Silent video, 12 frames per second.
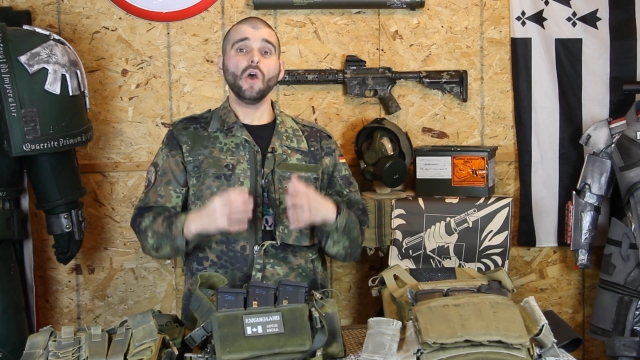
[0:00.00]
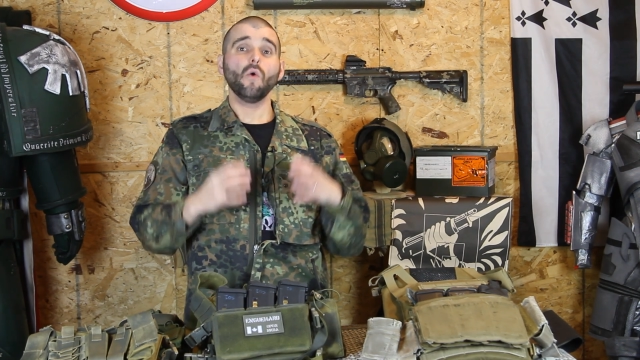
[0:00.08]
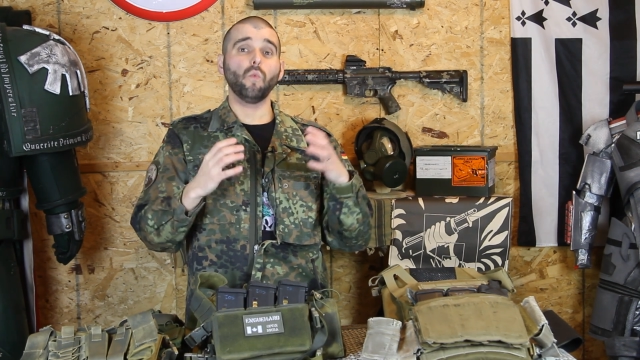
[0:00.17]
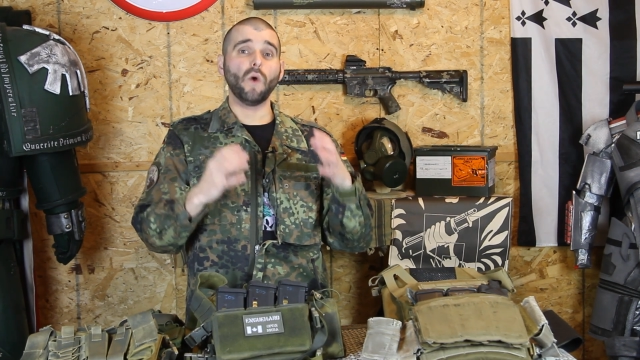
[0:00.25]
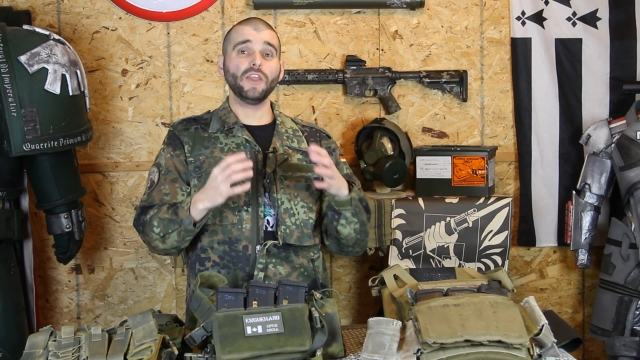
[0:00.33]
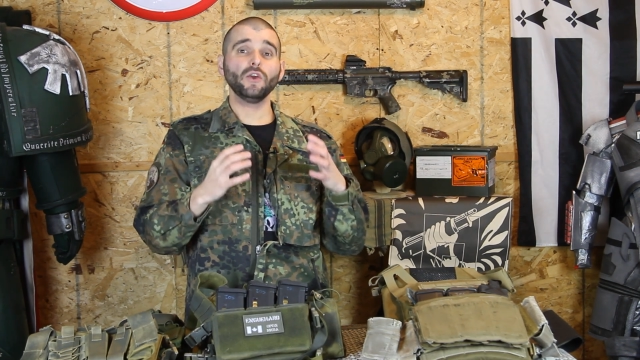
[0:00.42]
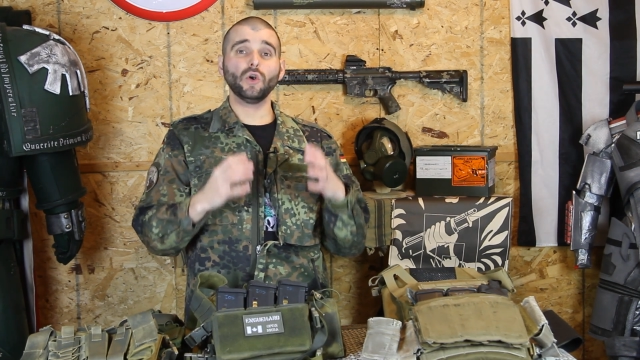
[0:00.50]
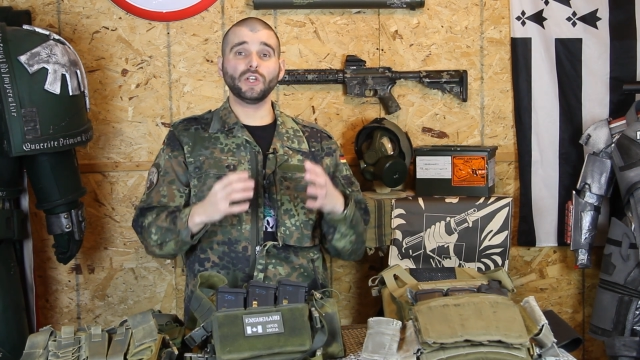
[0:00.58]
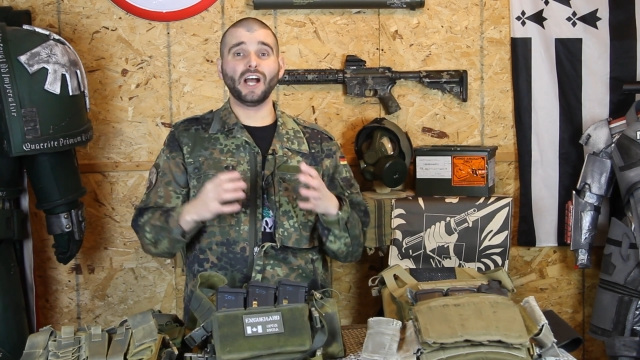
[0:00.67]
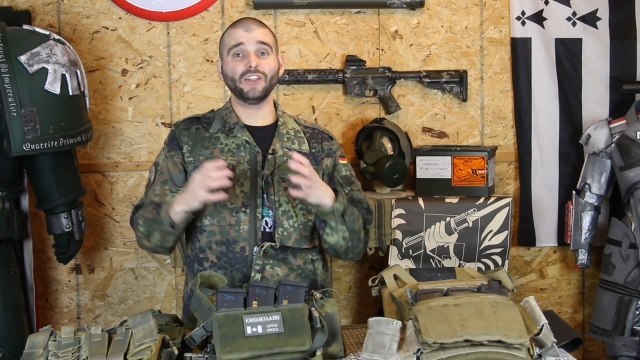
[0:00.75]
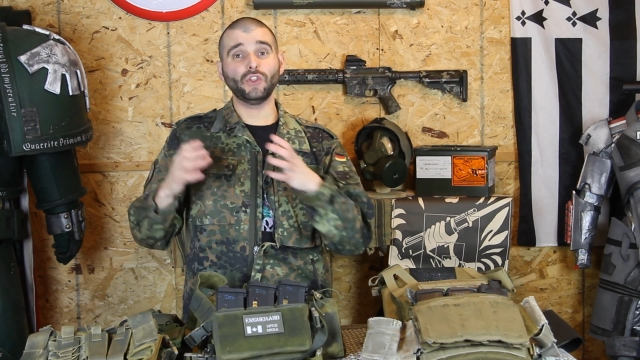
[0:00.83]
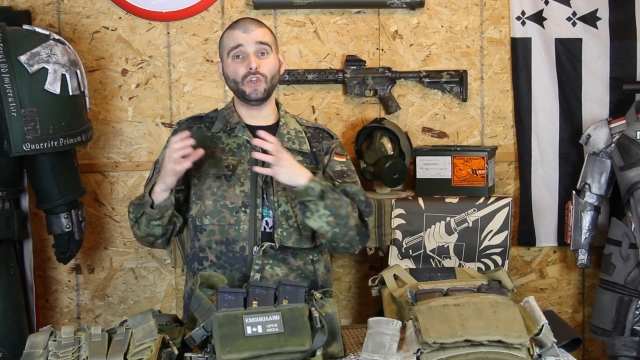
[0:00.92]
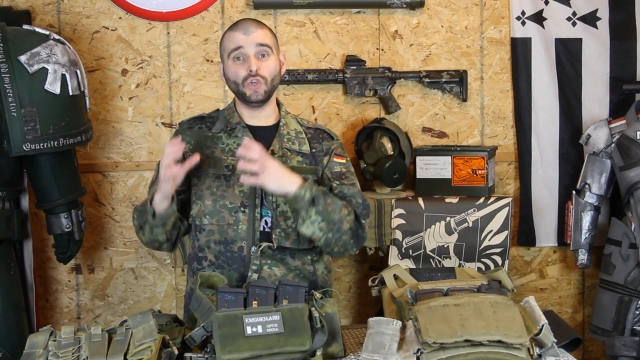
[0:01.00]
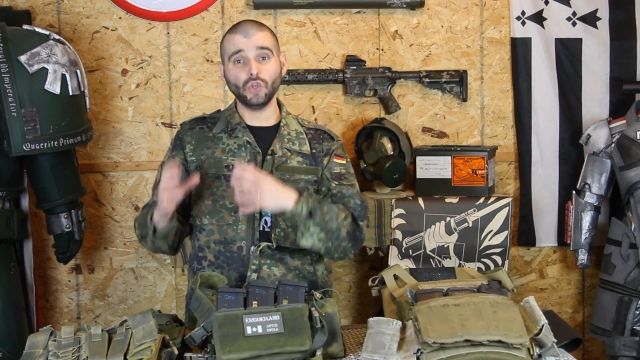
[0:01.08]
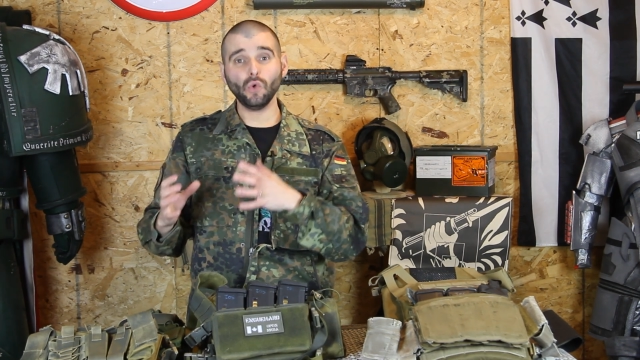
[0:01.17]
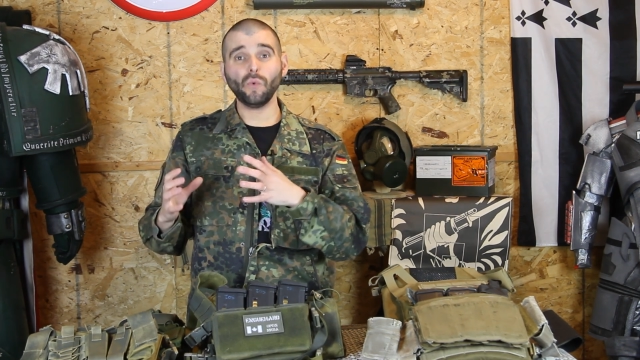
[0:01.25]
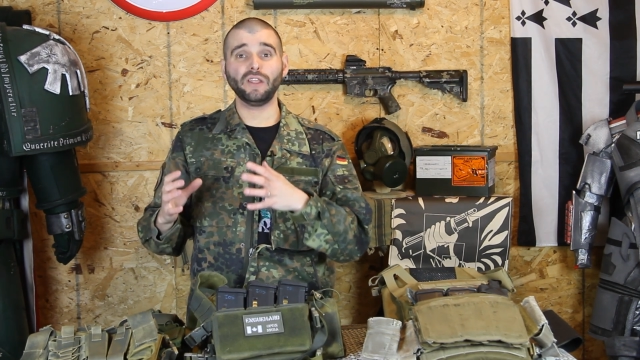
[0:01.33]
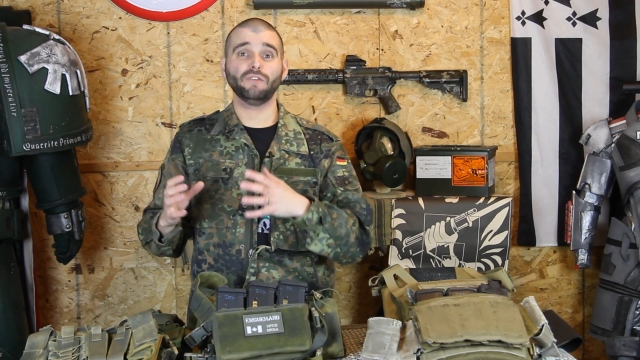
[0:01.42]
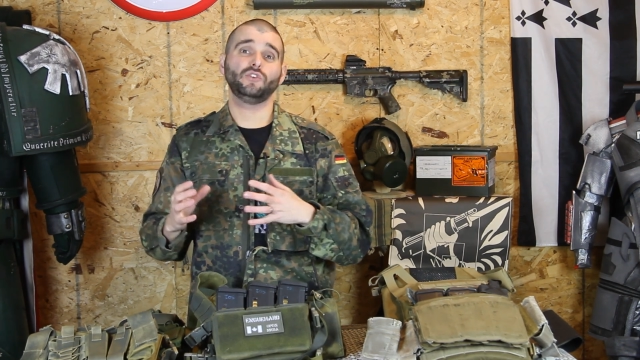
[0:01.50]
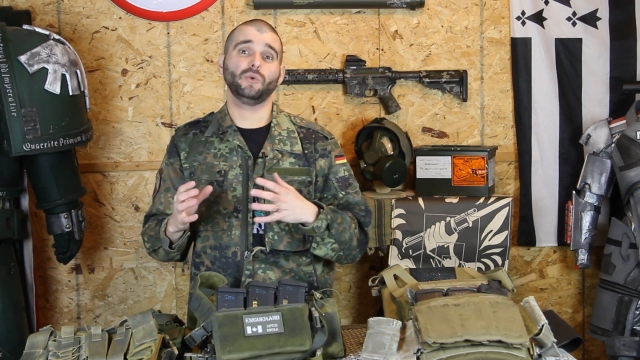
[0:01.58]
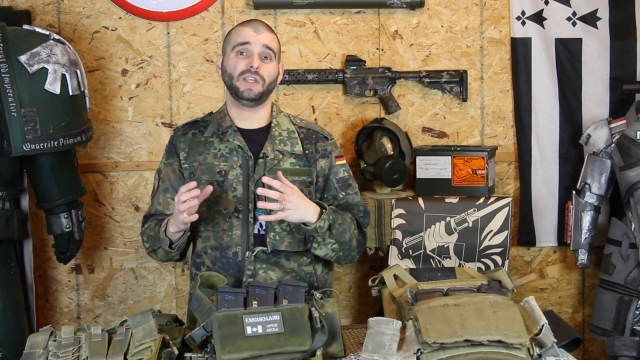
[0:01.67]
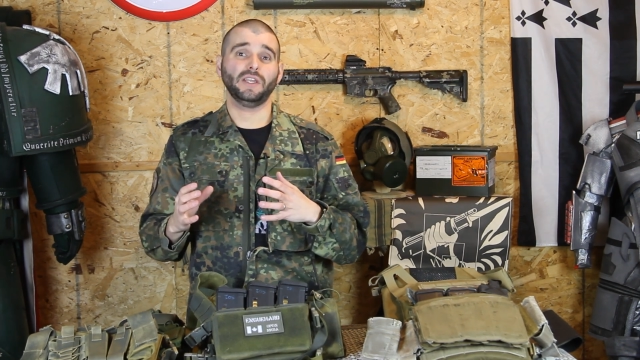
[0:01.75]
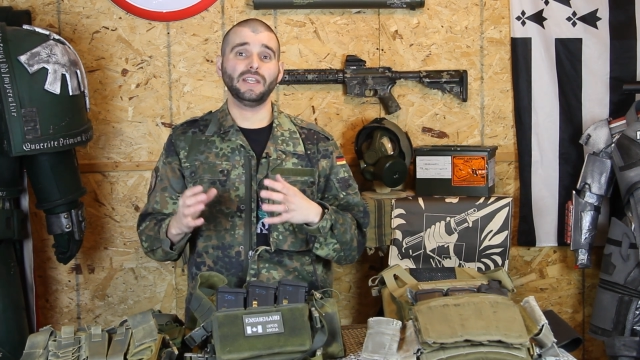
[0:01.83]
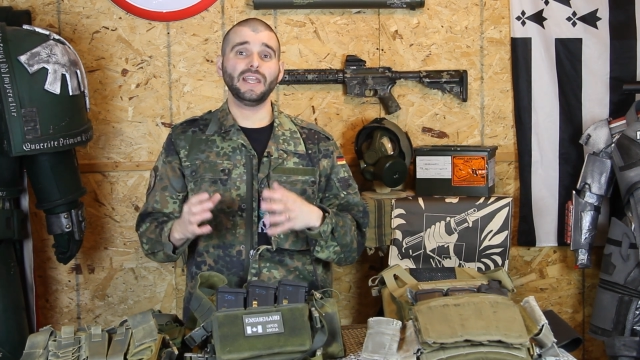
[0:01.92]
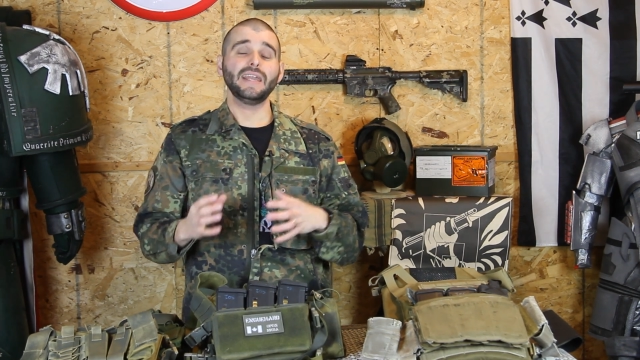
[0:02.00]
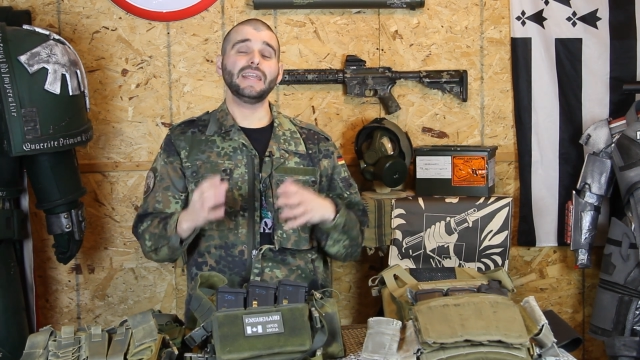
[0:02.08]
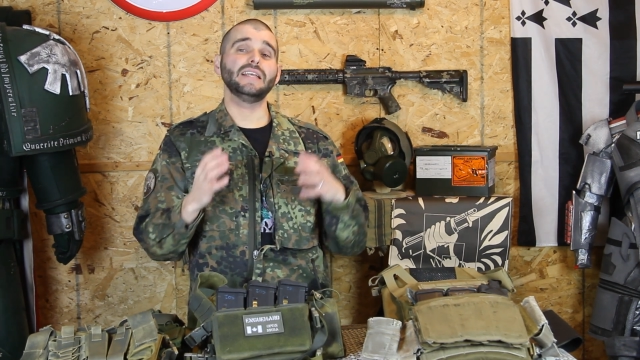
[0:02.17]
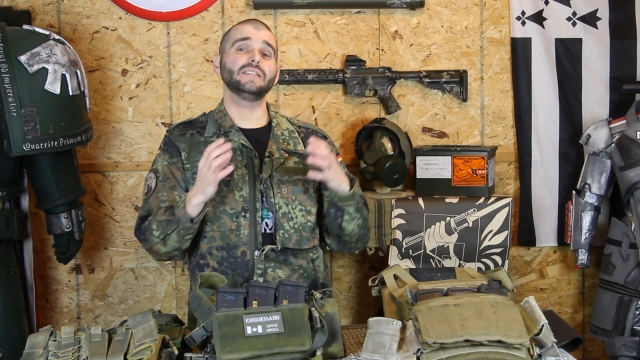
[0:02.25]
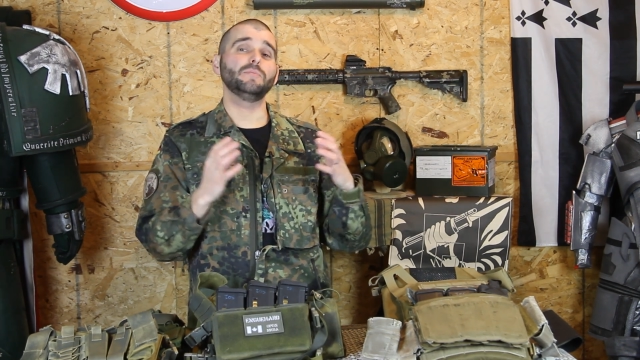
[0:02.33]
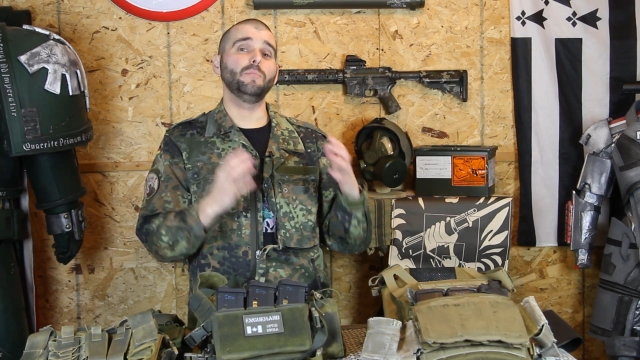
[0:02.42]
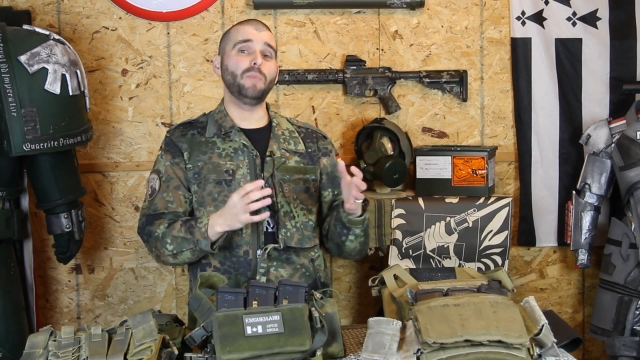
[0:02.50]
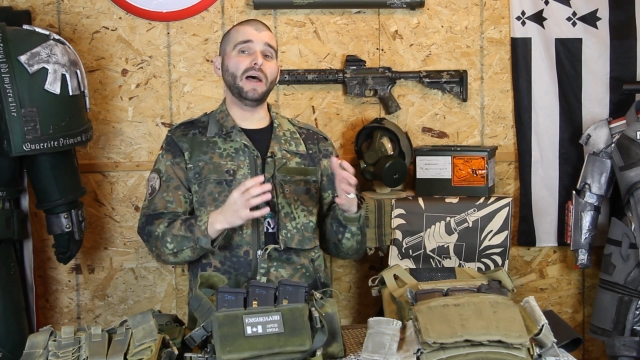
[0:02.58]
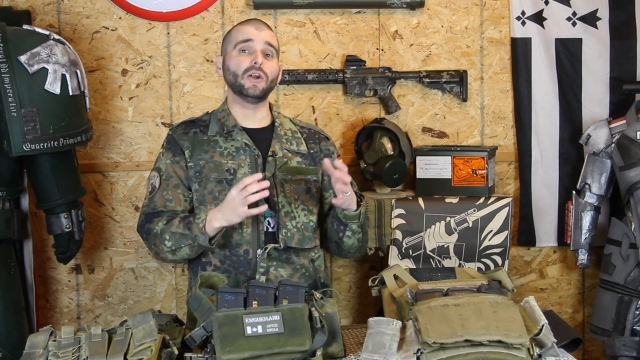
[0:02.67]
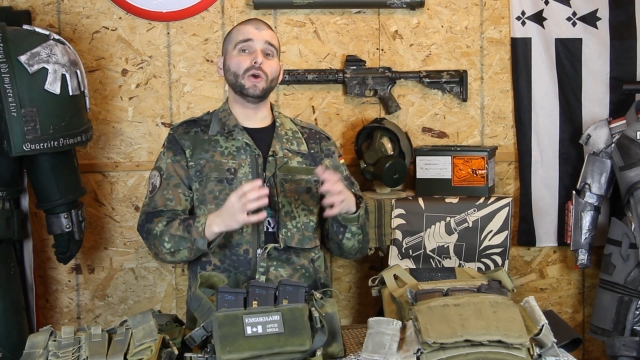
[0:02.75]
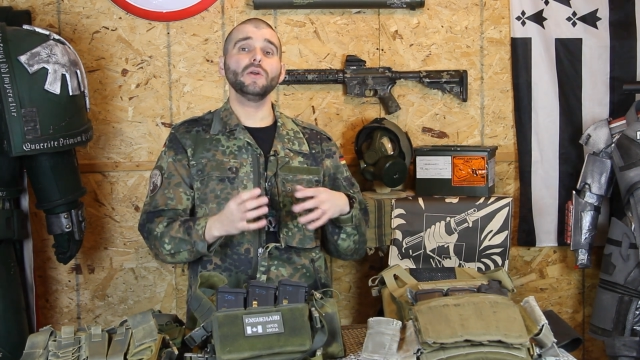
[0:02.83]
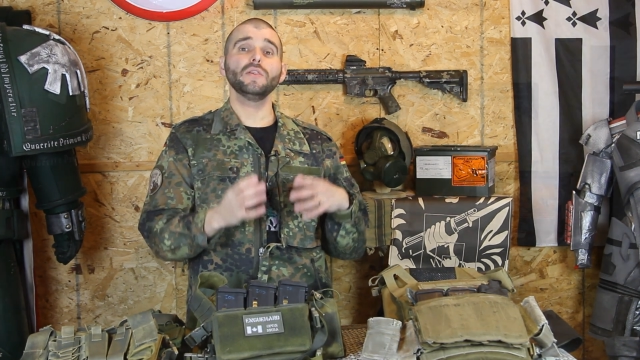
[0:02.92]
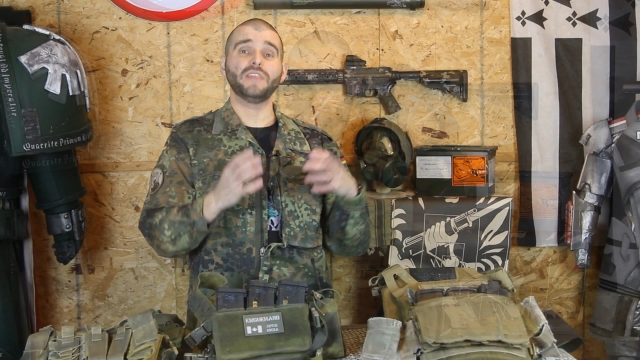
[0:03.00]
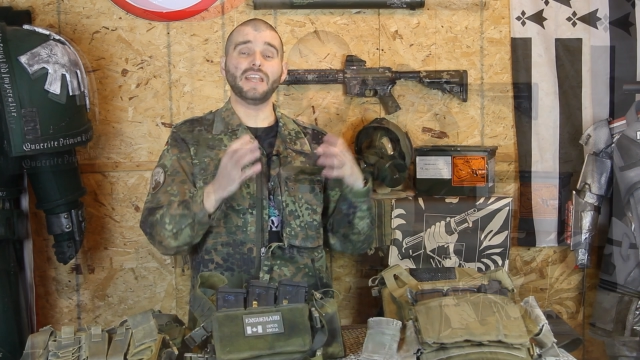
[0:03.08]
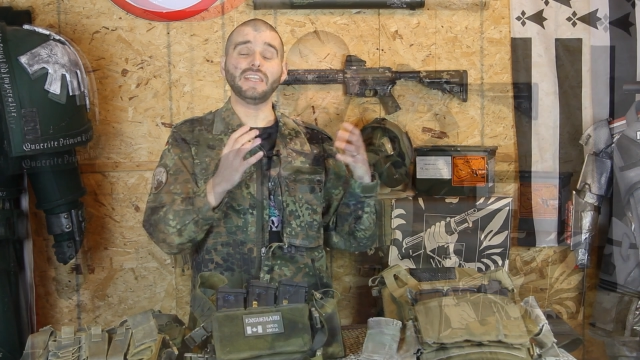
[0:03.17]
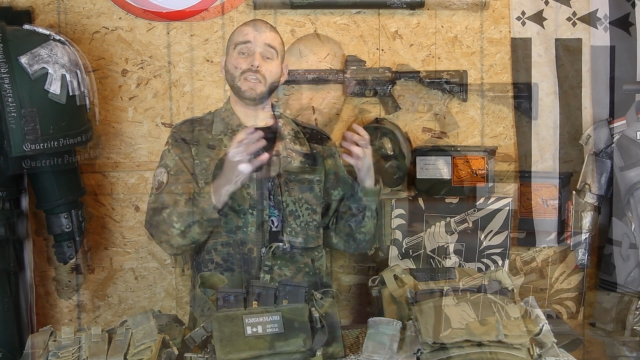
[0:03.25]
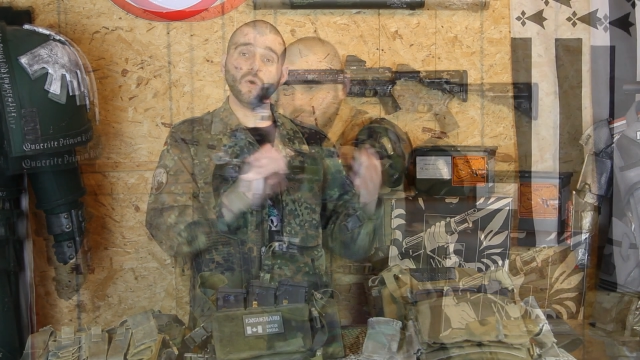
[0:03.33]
whether or not the new way of doing it is better than the